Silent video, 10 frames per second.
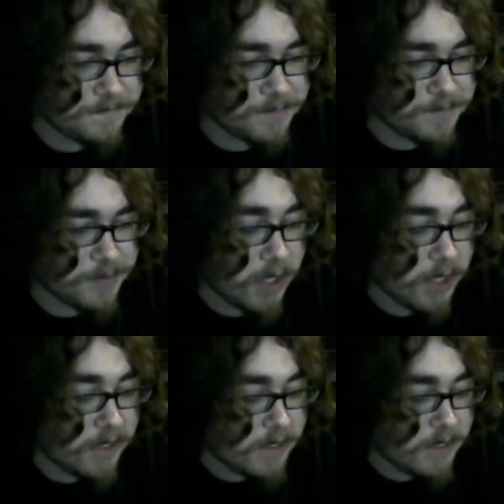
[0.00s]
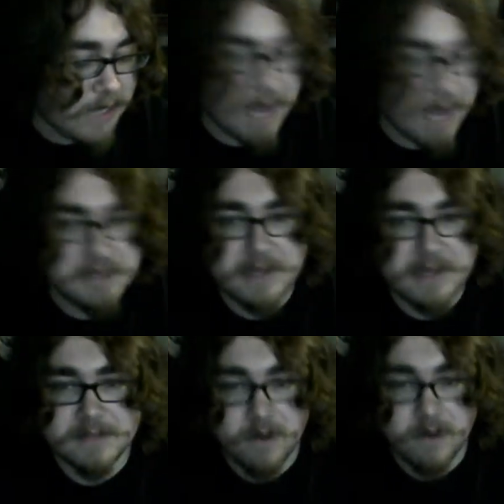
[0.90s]
but I respect
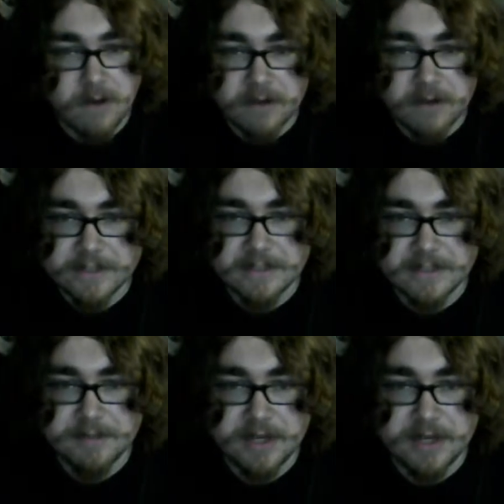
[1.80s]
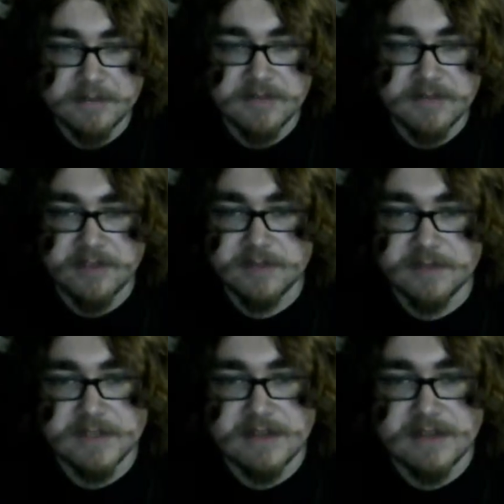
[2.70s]
them wholeheartedly because they pick up some
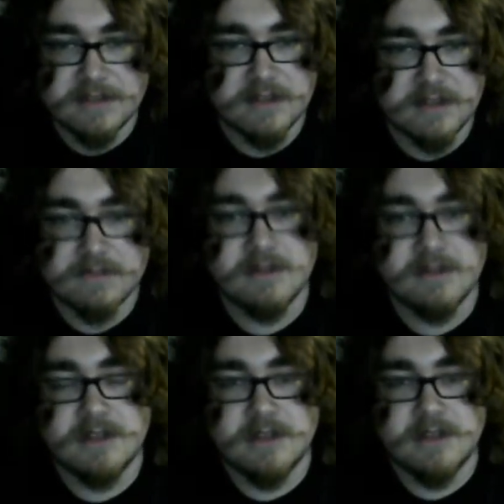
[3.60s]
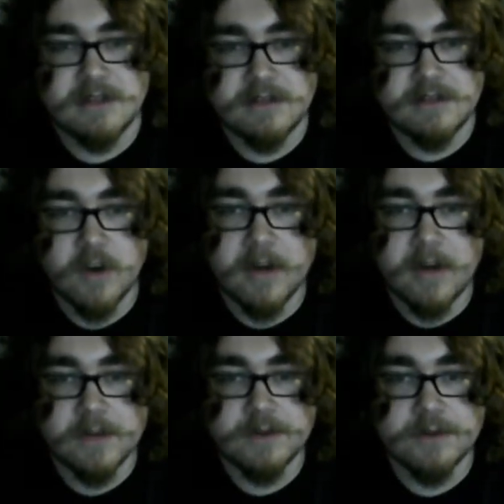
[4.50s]
films that, you know, nobody
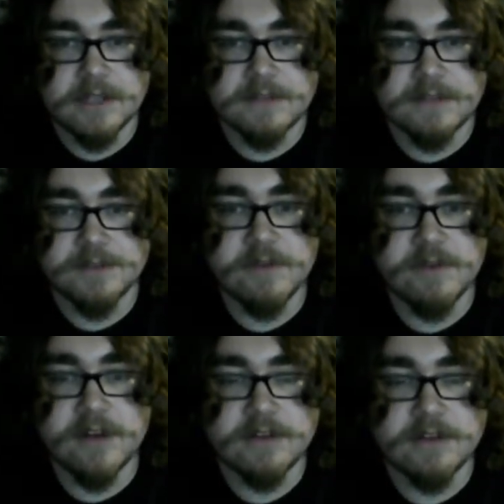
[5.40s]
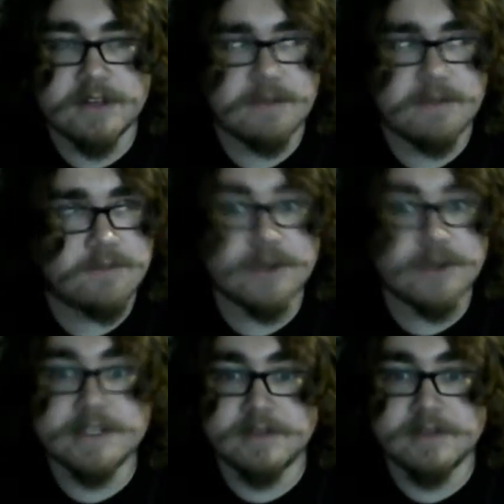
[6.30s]
would. Like, there's a movie called
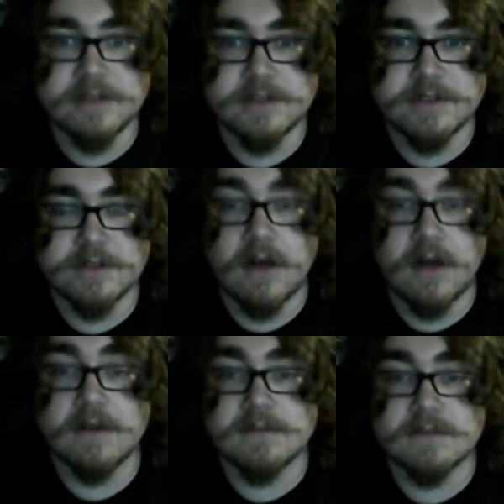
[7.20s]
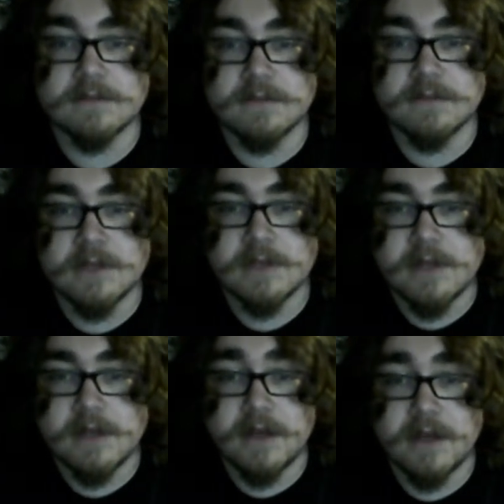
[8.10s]
Freeze Me, which is an awesome
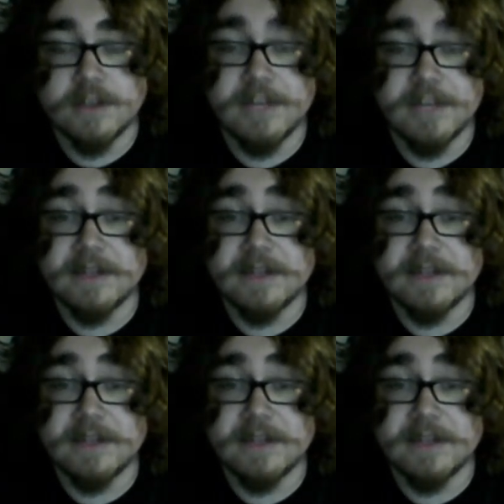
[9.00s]
Japanese